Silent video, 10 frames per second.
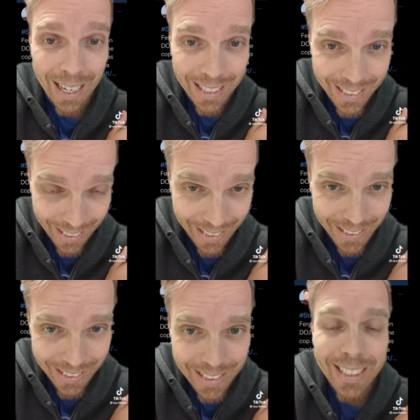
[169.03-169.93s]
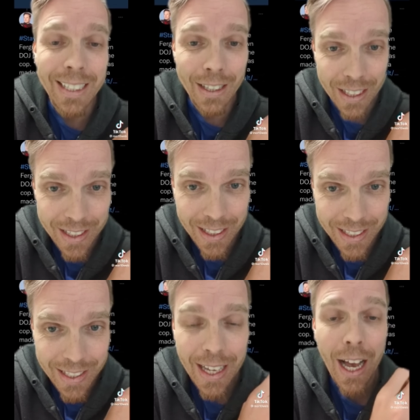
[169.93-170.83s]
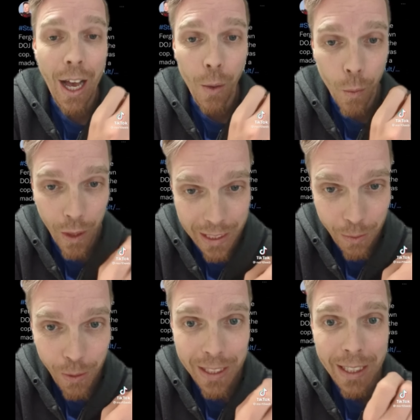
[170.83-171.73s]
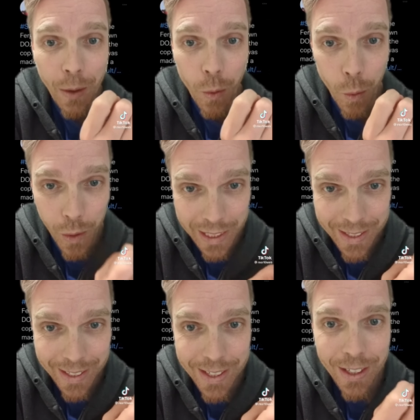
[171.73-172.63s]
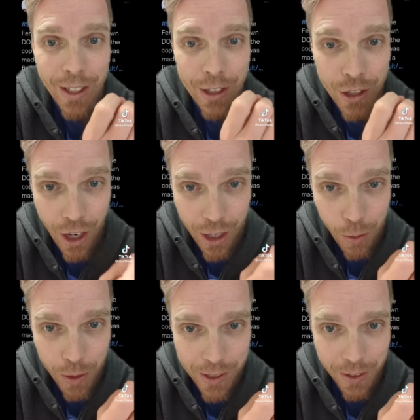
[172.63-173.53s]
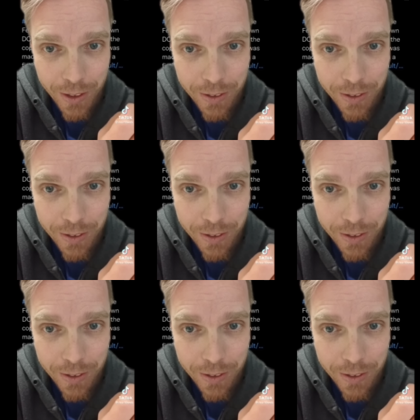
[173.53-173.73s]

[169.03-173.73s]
Again, this is a right-wing racist dog whistle.